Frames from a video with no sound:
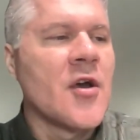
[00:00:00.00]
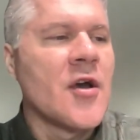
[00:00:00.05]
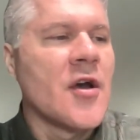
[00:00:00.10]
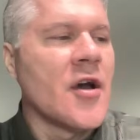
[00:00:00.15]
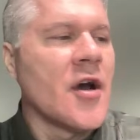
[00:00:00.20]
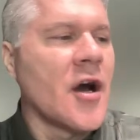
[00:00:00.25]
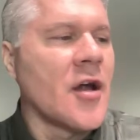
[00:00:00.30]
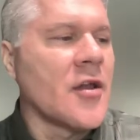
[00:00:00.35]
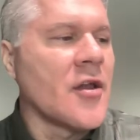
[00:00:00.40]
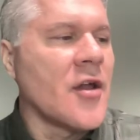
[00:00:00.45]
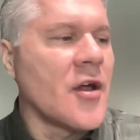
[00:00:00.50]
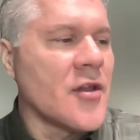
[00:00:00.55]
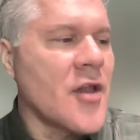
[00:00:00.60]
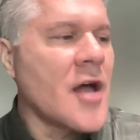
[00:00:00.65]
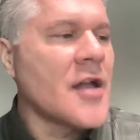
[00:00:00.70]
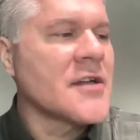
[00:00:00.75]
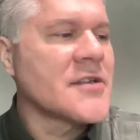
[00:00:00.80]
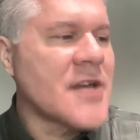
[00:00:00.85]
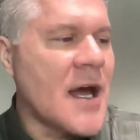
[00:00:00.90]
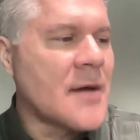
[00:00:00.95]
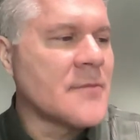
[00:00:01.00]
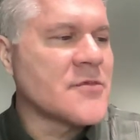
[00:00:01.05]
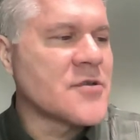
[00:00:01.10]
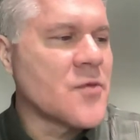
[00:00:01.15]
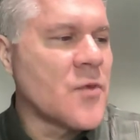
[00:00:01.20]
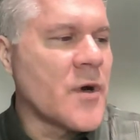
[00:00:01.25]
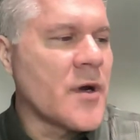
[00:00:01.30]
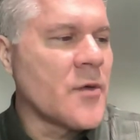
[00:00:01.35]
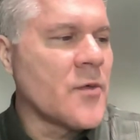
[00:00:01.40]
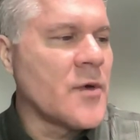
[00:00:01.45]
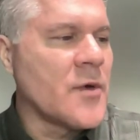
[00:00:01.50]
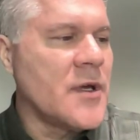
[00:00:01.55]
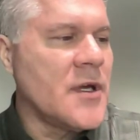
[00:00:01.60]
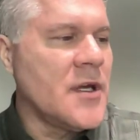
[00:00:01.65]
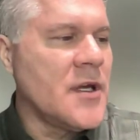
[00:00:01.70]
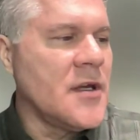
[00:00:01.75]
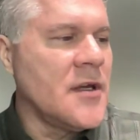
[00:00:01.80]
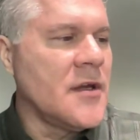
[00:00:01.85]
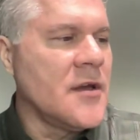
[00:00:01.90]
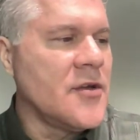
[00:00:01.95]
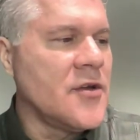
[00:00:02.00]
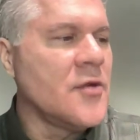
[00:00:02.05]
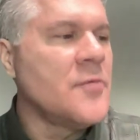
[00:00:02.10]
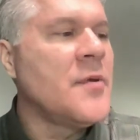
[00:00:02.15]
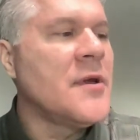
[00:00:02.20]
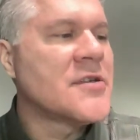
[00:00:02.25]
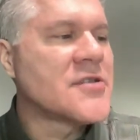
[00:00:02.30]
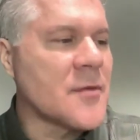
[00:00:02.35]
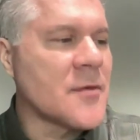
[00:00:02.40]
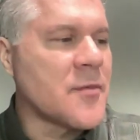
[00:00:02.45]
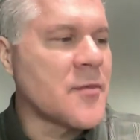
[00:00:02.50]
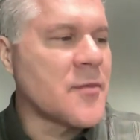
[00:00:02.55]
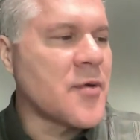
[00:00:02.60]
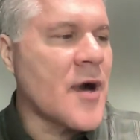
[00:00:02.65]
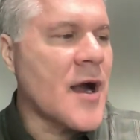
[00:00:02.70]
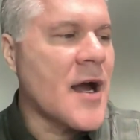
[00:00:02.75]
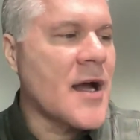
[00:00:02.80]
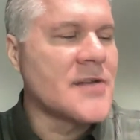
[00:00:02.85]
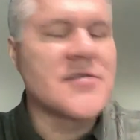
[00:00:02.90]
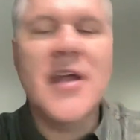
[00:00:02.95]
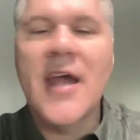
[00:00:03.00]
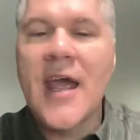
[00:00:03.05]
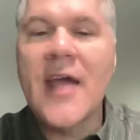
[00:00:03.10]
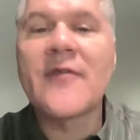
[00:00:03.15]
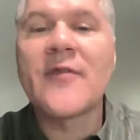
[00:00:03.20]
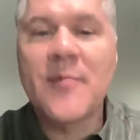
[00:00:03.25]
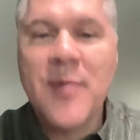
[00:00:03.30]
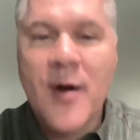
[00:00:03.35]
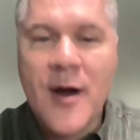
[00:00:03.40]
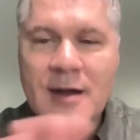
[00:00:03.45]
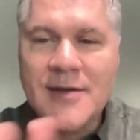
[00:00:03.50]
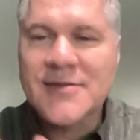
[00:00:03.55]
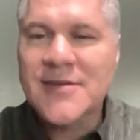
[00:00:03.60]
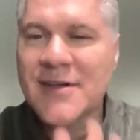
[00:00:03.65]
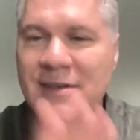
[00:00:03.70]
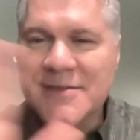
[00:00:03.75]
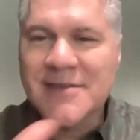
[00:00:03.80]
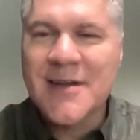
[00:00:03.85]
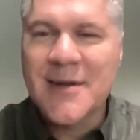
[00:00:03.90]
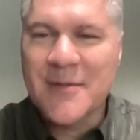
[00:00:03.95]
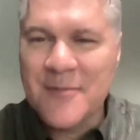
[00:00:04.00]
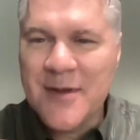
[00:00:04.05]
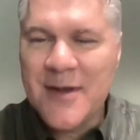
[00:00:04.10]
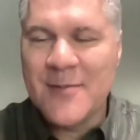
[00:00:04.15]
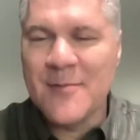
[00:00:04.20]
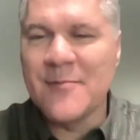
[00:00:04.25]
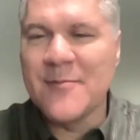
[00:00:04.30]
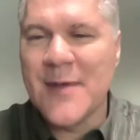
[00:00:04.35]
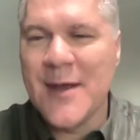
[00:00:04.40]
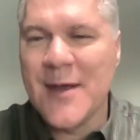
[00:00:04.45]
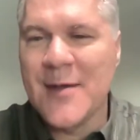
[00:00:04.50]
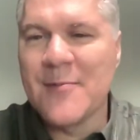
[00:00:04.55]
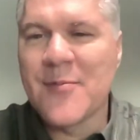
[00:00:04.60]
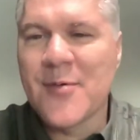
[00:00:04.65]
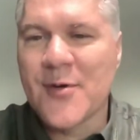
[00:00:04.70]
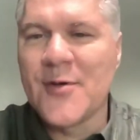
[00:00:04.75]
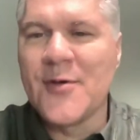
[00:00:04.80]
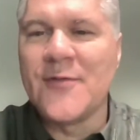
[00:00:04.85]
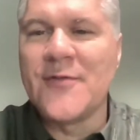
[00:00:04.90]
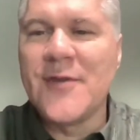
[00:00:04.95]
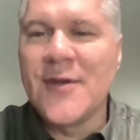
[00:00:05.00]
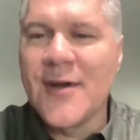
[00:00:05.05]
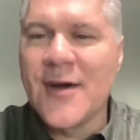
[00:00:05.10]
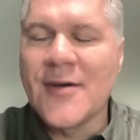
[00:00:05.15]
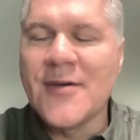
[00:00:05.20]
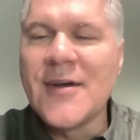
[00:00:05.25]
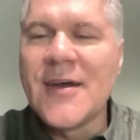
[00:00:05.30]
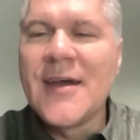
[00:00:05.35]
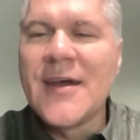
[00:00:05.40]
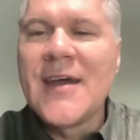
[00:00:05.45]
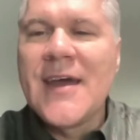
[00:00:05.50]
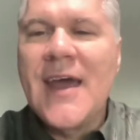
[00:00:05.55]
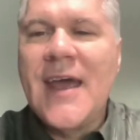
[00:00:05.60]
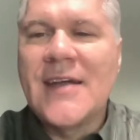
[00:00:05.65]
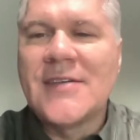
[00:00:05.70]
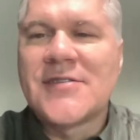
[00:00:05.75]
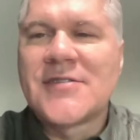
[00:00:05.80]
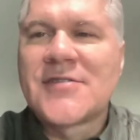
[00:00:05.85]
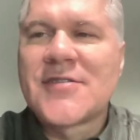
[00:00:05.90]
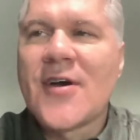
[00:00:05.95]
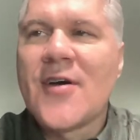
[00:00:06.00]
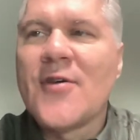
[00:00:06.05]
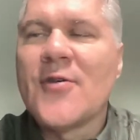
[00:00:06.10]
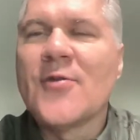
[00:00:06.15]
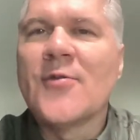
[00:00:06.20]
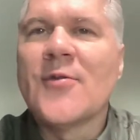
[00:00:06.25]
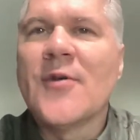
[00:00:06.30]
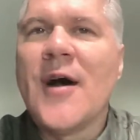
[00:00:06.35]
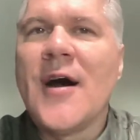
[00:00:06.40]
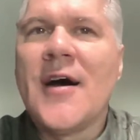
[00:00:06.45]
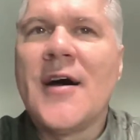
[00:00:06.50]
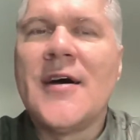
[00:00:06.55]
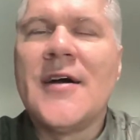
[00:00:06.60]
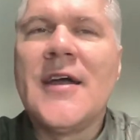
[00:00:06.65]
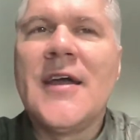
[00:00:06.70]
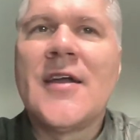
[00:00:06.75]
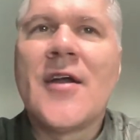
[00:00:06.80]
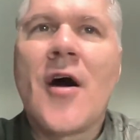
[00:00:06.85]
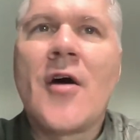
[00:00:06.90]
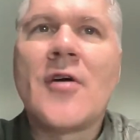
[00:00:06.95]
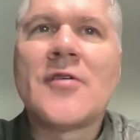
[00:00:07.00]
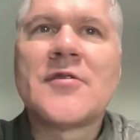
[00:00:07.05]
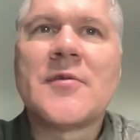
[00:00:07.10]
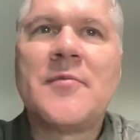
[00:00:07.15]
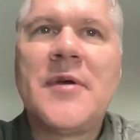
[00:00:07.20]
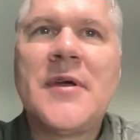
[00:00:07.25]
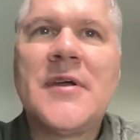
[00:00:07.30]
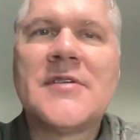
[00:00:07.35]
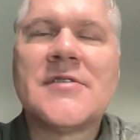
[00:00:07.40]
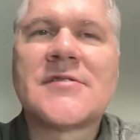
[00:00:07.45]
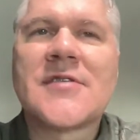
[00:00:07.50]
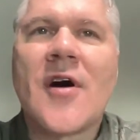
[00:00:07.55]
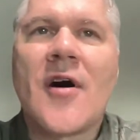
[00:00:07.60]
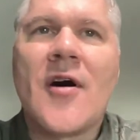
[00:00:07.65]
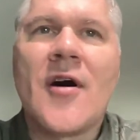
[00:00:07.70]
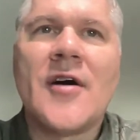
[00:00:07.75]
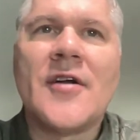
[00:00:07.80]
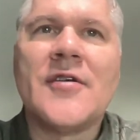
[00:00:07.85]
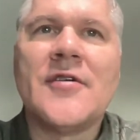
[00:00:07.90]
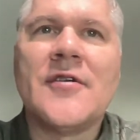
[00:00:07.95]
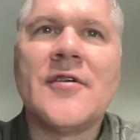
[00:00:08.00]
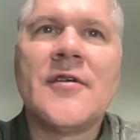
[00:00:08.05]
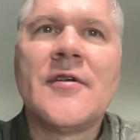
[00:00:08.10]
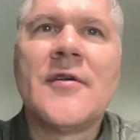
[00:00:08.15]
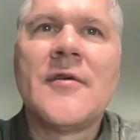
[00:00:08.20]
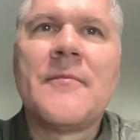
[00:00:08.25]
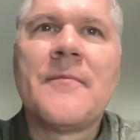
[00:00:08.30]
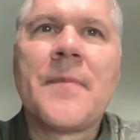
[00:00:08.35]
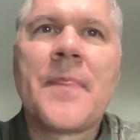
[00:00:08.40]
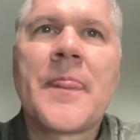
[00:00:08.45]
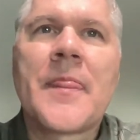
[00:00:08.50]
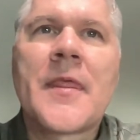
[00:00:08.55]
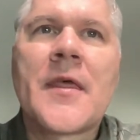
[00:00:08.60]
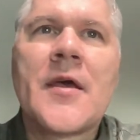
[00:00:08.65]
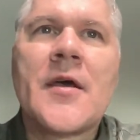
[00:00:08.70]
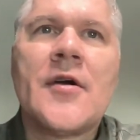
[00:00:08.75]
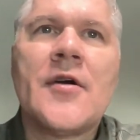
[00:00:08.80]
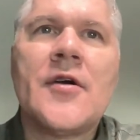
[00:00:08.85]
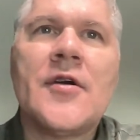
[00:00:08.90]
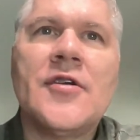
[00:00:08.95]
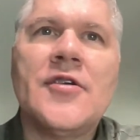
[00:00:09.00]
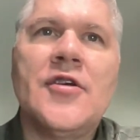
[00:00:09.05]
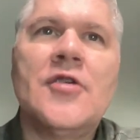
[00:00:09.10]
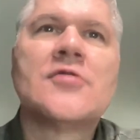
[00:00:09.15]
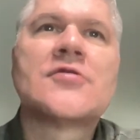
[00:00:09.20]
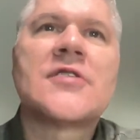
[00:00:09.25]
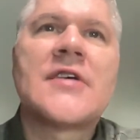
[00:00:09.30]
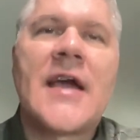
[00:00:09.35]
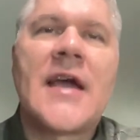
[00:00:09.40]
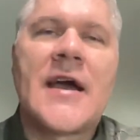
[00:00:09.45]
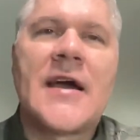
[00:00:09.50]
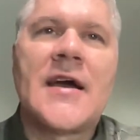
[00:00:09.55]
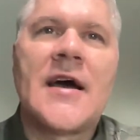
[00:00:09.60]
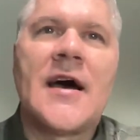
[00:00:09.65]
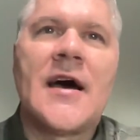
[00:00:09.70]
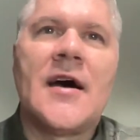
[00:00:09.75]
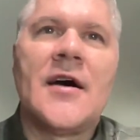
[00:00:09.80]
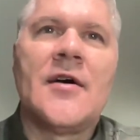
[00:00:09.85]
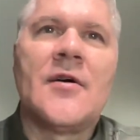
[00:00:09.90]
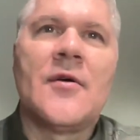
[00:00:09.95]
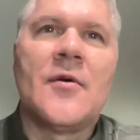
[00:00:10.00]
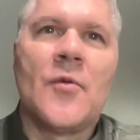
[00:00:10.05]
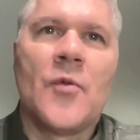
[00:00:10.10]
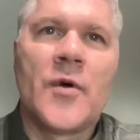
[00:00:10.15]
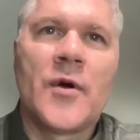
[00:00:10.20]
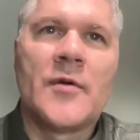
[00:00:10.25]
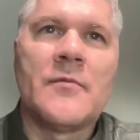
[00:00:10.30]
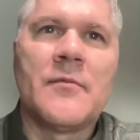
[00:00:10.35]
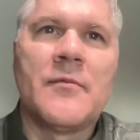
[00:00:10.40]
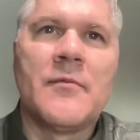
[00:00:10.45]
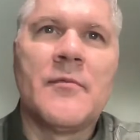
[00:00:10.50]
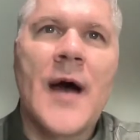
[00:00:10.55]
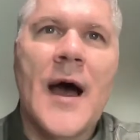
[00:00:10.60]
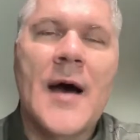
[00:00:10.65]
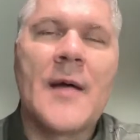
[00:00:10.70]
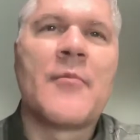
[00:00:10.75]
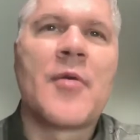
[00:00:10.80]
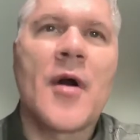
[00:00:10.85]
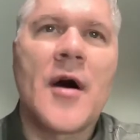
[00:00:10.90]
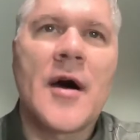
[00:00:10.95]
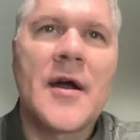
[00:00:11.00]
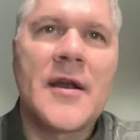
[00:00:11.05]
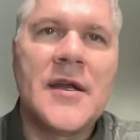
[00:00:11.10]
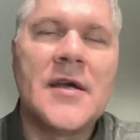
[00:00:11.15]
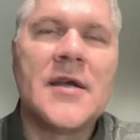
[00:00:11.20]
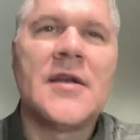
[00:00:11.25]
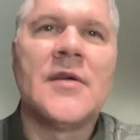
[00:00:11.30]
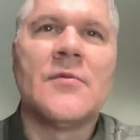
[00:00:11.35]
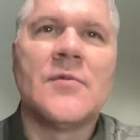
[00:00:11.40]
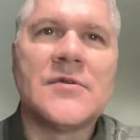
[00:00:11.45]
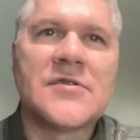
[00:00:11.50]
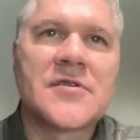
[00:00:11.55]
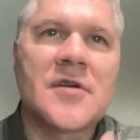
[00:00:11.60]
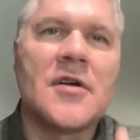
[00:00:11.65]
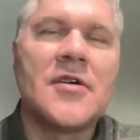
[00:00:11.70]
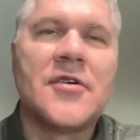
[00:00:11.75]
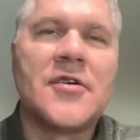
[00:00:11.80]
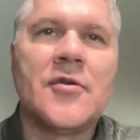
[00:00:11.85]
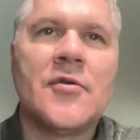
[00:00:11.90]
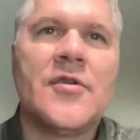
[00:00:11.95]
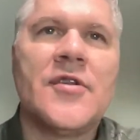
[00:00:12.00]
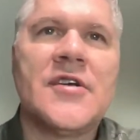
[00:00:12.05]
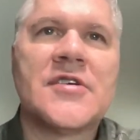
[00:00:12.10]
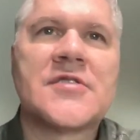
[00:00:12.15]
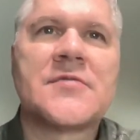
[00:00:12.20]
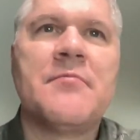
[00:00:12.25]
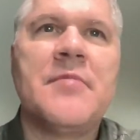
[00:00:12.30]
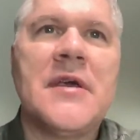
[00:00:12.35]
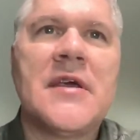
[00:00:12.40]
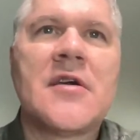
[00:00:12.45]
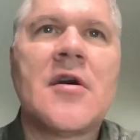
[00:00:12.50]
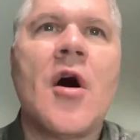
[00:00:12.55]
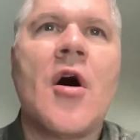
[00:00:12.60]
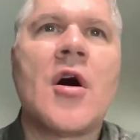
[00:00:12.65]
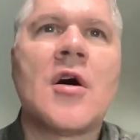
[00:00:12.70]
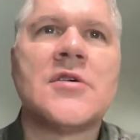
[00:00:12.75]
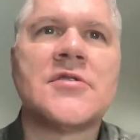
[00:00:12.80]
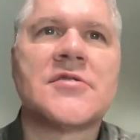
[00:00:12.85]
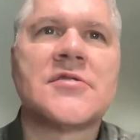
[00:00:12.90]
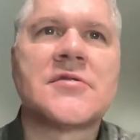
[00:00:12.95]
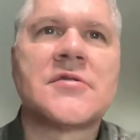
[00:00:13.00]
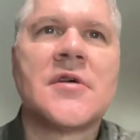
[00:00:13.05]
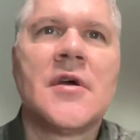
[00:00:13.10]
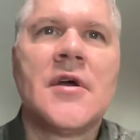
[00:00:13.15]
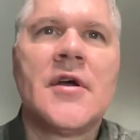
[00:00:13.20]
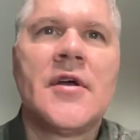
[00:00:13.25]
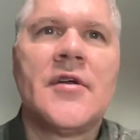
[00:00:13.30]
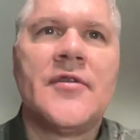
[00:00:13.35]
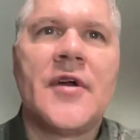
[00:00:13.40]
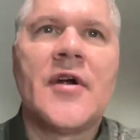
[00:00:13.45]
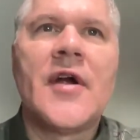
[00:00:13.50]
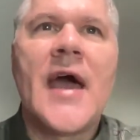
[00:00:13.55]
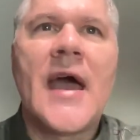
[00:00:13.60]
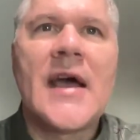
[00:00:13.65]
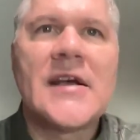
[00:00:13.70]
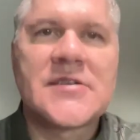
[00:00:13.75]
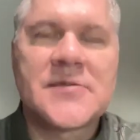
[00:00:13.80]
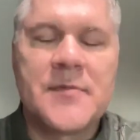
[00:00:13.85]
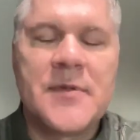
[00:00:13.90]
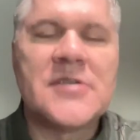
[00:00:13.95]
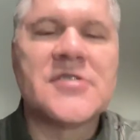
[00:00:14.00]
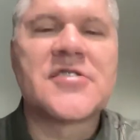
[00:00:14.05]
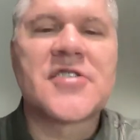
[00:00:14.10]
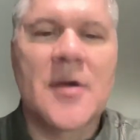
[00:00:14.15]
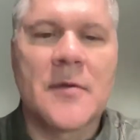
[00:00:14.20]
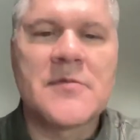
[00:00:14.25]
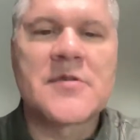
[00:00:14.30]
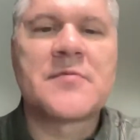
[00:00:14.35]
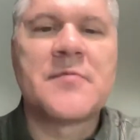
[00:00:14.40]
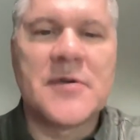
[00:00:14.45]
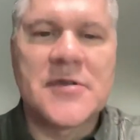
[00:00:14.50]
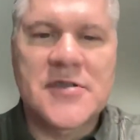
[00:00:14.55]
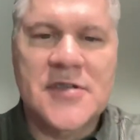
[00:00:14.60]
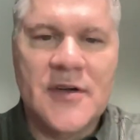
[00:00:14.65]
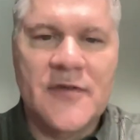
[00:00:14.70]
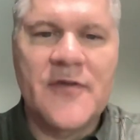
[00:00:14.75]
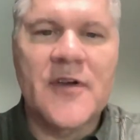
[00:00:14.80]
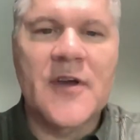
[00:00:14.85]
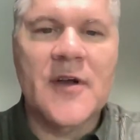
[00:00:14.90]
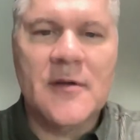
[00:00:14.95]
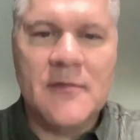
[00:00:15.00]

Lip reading: lot of times where you'd be surprised, every process can be improved, and so it all depends on. Usually, I'm brought in and we start doing this because there has been some specific